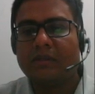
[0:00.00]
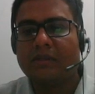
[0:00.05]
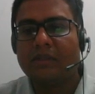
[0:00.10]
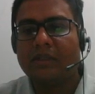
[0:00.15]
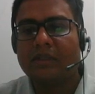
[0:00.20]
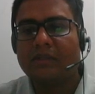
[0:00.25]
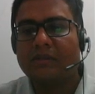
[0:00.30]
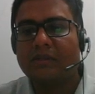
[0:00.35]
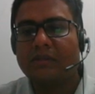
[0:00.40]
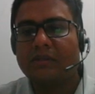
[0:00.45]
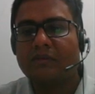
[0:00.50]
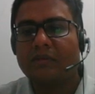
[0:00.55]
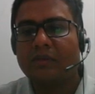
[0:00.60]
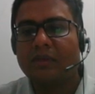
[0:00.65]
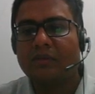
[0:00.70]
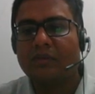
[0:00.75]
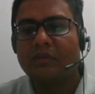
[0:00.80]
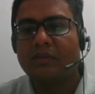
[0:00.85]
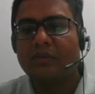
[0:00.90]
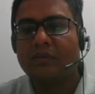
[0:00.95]
that is equal
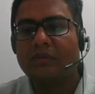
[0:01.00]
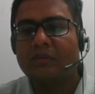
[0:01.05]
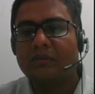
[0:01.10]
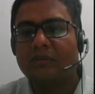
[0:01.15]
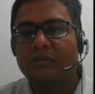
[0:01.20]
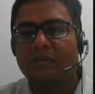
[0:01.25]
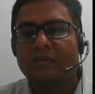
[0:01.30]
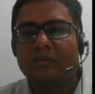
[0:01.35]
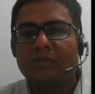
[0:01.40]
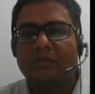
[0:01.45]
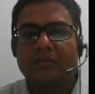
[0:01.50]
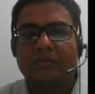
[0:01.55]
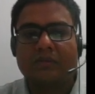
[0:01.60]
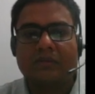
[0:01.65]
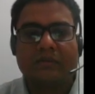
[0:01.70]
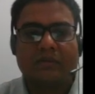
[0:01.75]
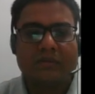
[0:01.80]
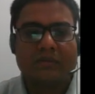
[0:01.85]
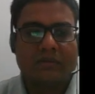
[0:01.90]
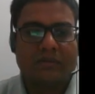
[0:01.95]
to,
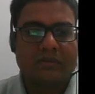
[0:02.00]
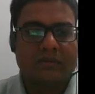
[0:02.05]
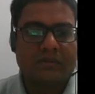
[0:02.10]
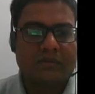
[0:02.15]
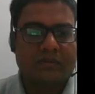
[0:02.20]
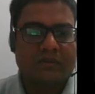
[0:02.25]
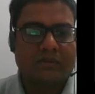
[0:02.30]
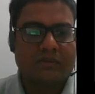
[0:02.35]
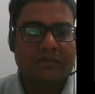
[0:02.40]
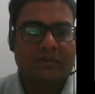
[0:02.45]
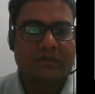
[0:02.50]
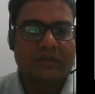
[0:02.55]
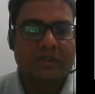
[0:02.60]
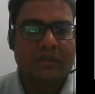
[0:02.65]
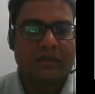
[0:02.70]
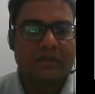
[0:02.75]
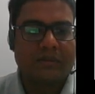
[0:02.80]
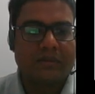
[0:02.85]
sorry,